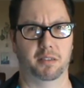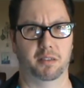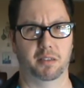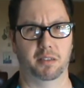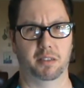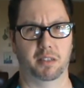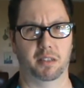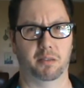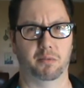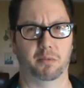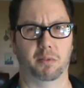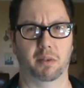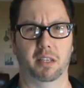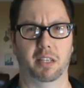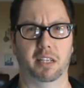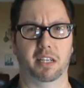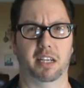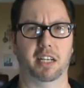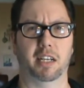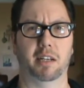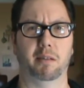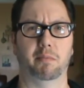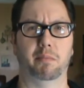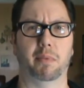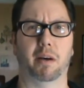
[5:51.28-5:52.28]
You're really
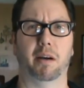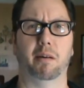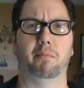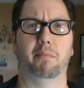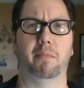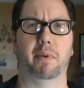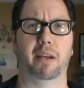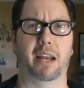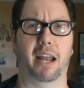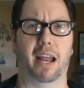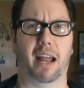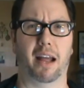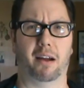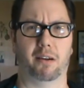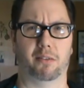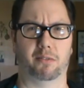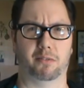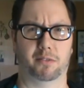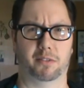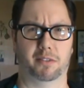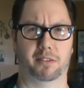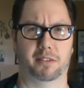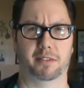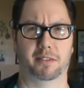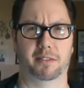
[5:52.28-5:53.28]
gonna bum me
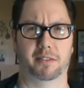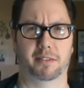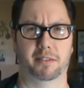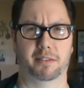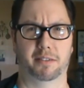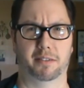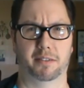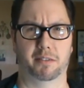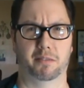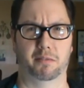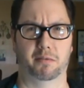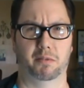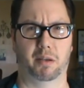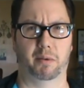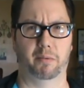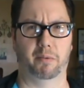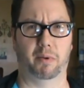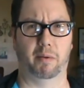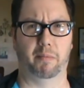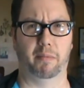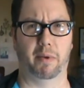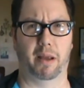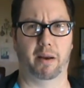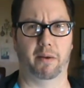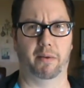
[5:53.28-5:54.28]
out when we're
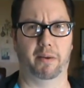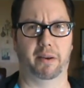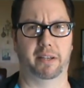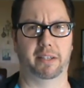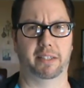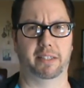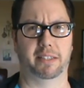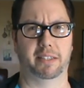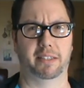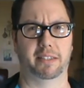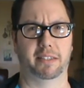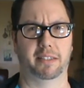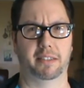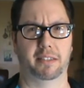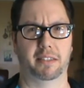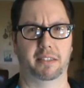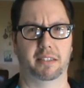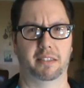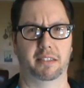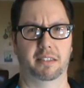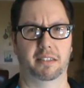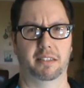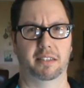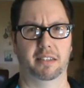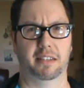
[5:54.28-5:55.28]
married.
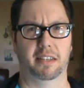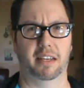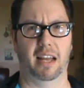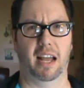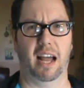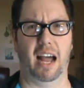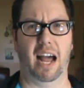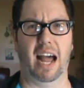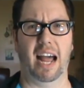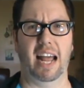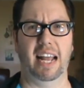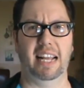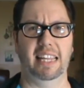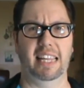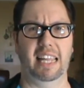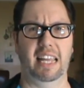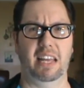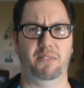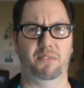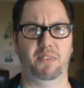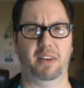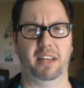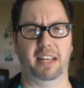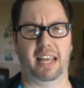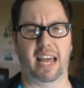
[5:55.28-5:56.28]
I
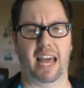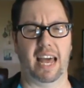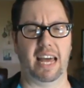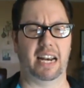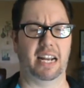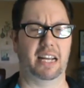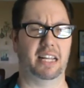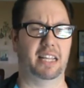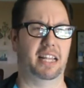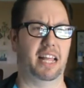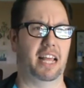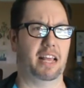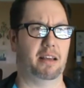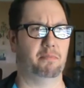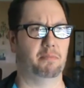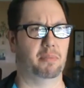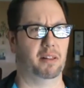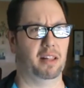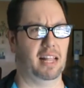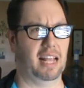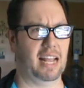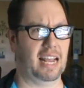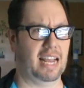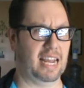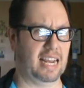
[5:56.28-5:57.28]
never got on that
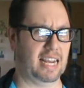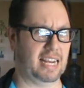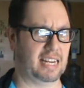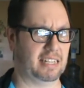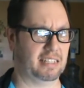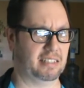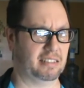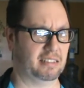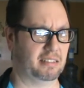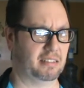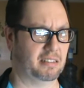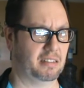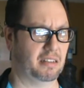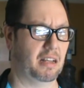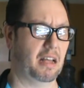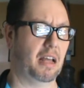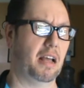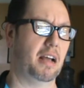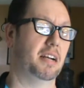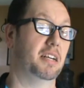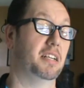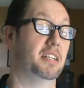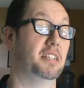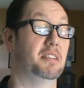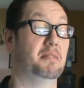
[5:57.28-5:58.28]
plane.
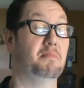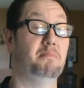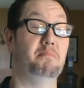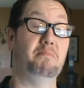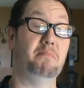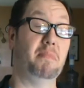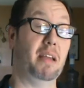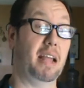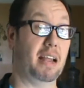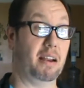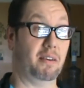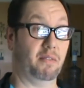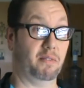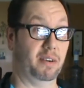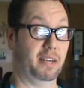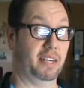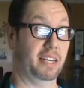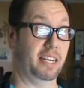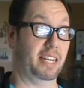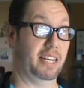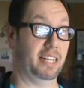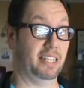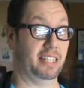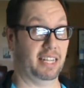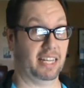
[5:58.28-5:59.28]

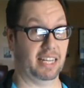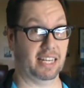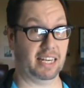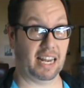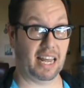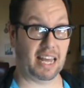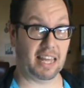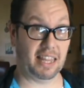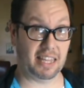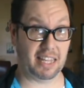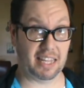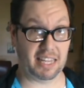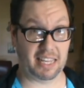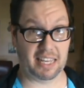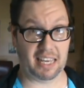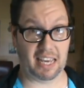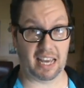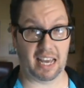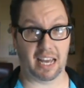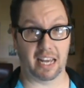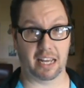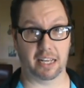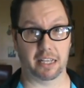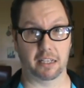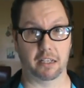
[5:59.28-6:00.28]
Marrying that other guy.
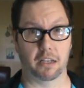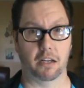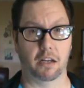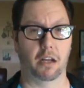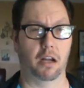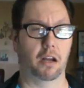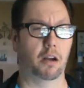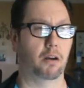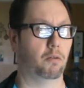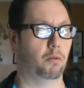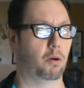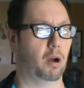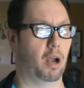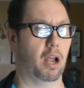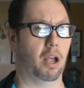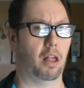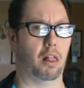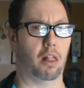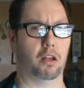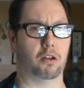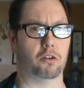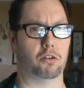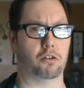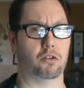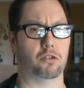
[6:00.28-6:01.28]
Well,
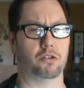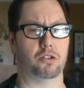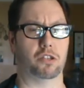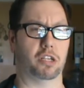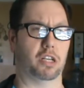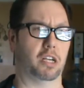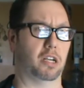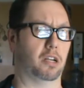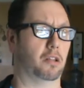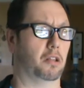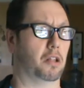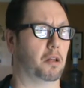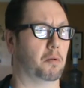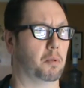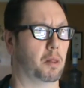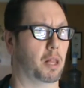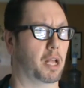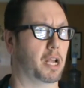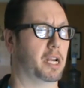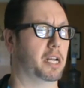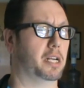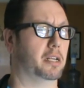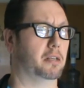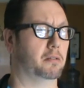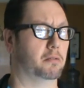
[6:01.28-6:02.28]
I told you to get on that
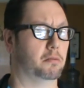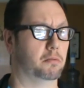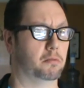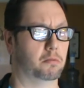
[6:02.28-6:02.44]
plane.